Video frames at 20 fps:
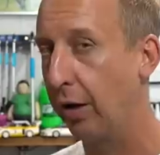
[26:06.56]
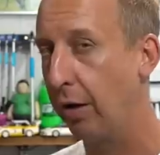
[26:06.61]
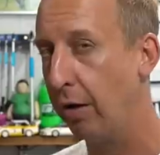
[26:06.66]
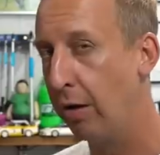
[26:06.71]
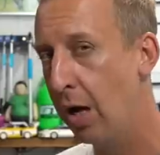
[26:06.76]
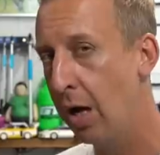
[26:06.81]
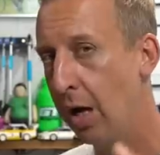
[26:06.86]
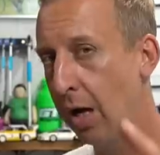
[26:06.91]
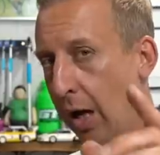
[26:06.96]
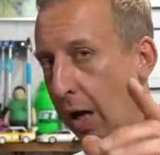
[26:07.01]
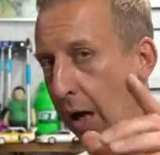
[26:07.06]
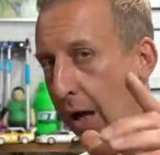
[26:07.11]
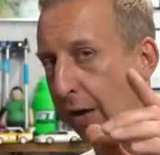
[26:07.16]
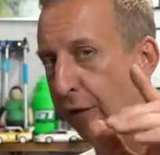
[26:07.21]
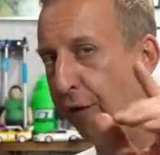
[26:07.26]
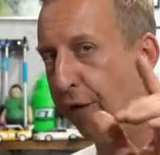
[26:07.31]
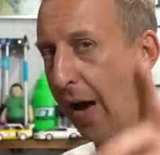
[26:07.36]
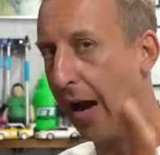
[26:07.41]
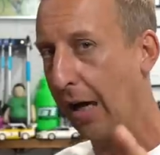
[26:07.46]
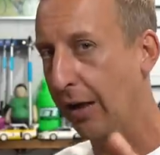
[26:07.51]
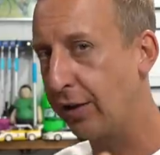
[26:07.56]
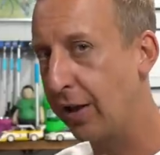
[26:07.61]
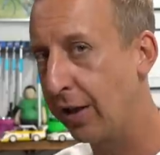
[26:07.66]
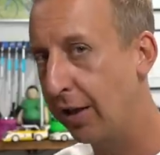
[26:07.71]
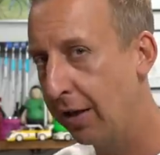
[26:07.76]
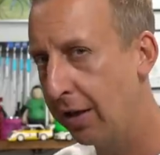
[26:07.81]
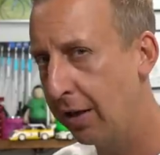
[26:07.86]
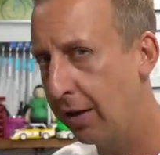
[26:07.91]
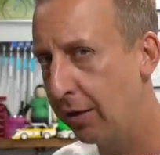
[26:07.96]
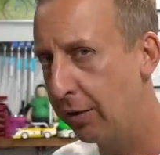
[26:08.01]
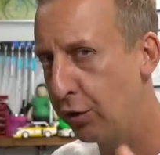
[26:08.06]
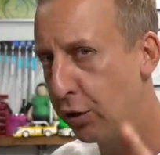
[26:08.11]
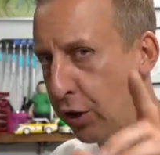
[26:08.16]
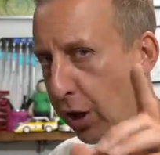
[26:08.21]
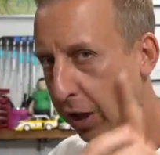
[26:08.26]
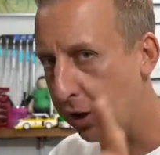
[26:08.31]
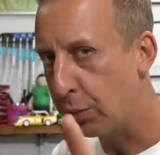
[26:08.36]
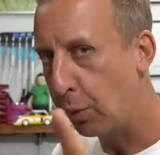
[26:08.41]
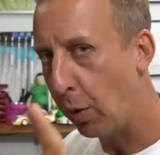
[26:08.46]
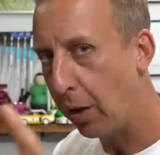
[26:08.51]
do. In fact,
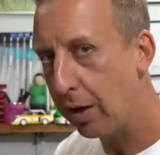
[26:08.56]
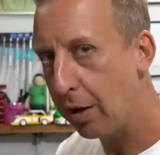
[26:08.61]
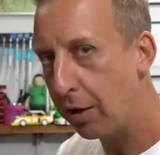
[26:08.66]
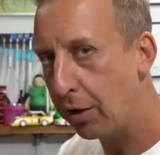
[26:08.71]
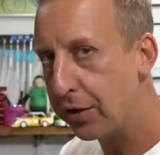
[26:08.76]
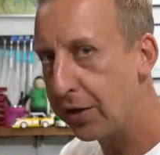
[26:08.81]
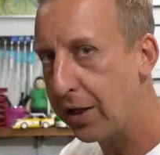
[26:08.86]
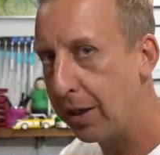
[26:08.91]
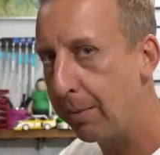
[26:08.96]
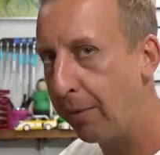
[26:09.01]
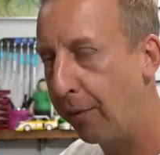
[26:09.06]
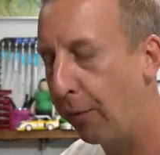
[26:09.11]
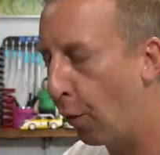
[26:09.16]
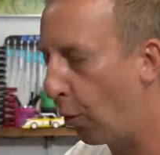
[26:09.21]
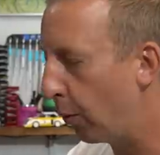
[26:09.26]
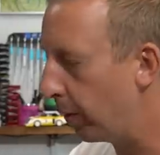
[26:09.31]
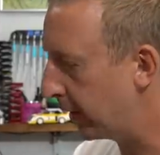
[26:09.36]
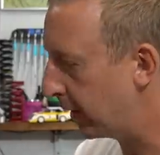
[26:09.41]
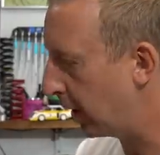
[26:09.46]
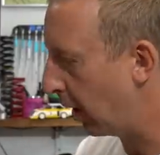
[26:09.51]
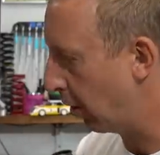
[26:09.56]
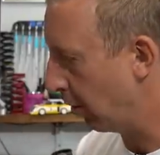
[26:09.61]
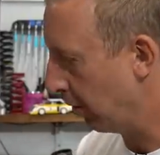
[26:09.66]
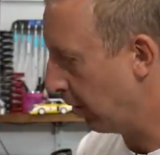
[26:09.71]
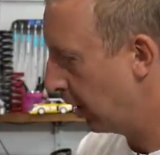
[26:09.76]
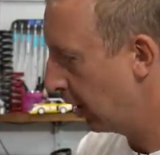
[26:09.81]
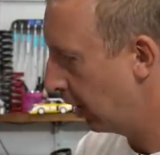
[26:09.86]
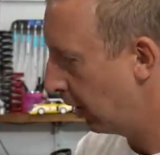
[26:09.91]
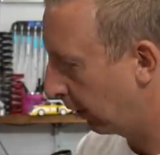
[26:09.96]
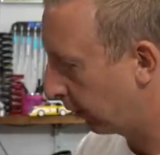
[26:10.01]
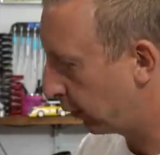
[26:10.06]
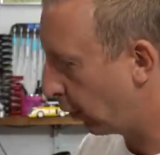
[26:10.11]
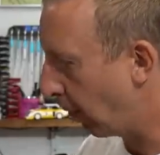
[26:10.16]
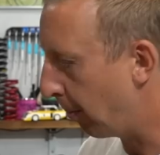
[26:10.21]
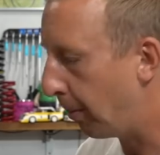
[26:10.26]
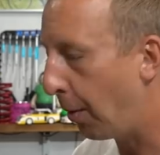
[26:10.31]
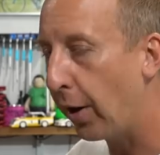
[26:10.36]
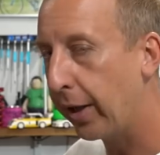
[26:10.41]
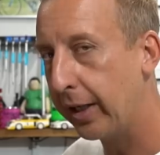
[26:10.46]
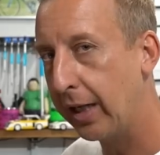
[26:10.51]
just one last thing before we go. I've got
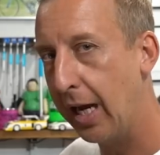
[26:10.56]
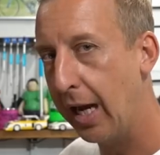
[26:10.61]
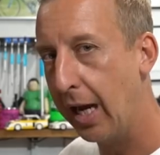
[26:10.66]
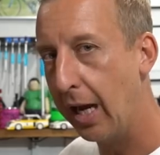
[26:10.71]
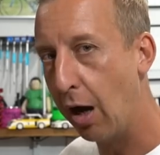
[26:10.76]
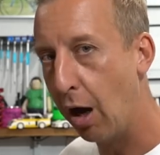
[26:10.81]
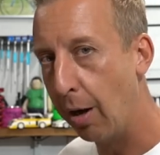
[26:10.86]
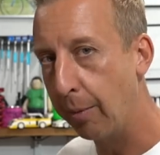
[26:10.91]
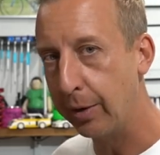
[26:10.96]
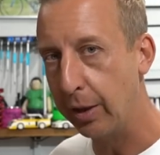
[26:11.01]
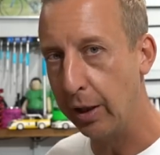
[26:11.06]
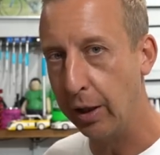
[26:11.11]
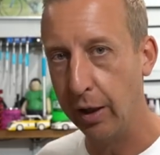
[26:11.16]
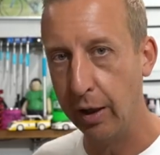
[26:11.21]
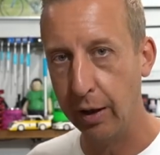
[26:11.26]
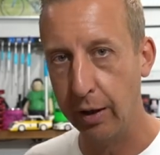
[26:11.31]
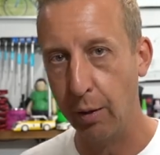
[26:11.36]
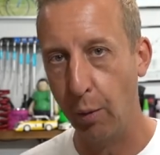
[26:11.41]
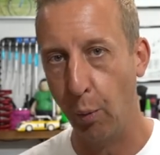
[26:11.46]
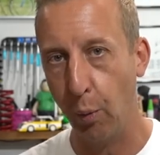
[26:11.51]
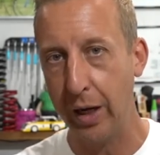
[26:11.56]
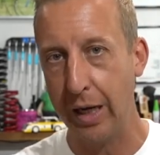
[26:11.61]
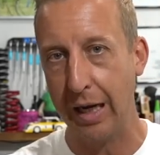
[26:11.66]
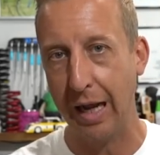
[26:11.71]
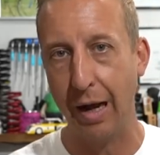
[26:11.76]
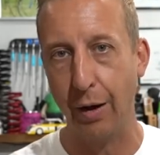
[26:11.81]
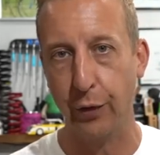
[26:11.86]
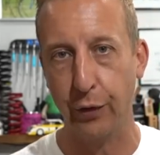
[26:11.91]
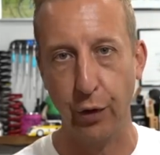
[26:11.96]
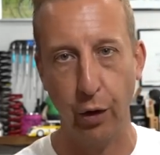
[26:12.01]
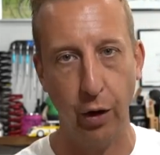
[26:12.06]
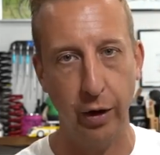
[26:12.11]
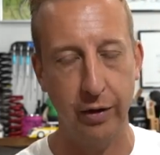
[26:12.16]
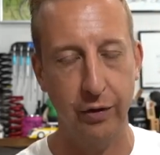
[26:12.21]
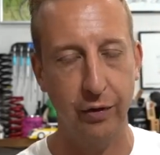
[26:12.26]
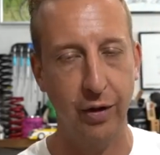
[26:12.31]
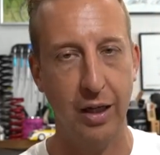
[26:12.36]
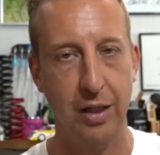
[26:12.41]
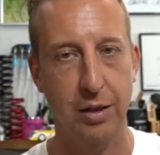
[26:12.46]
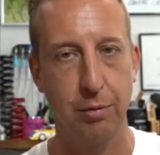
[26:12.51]
a bike here. I'm going to wheel it outside
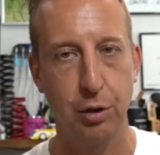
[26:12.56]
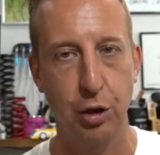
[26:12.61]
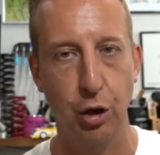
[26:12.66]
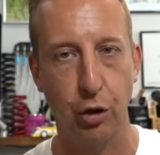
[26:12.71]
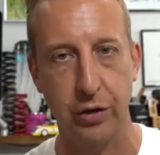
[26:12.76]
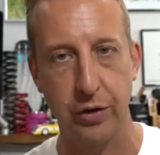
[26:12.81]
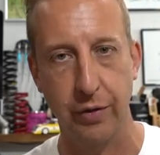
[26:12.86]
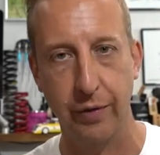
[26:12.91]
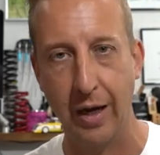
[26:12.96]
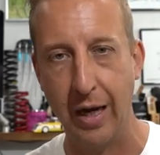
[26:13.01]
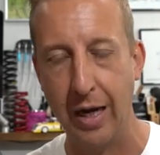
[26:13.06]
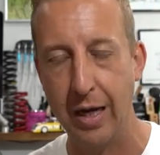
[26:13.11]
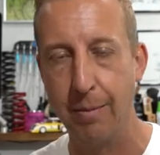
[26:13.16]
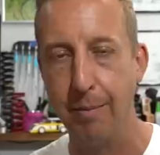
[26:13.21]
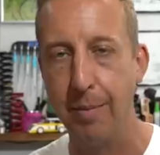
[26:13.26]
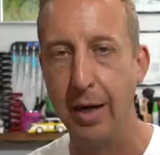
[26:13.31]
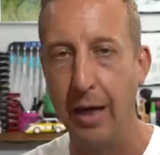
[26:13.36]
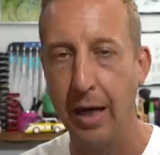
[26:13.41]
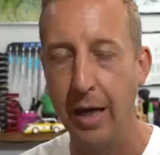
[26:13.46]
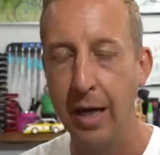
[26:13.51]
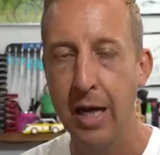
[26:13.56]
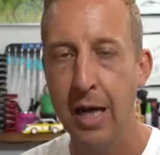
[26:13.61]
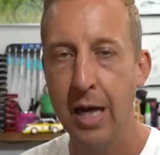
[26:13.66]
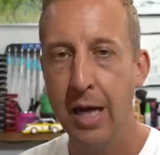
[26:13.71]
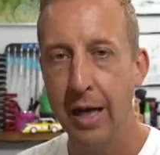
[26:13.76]
and take some shots of it in a minute.